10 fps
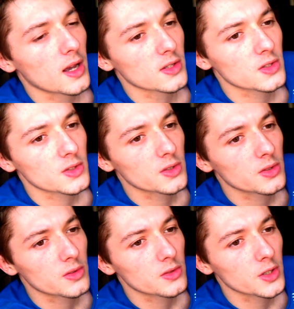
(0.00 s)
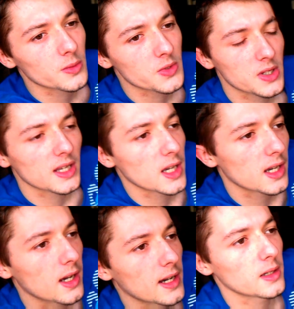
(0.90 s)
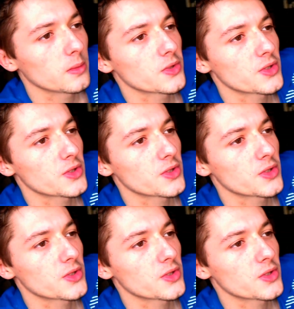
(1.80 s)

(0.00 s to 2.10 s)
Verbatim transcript: last Tuesday I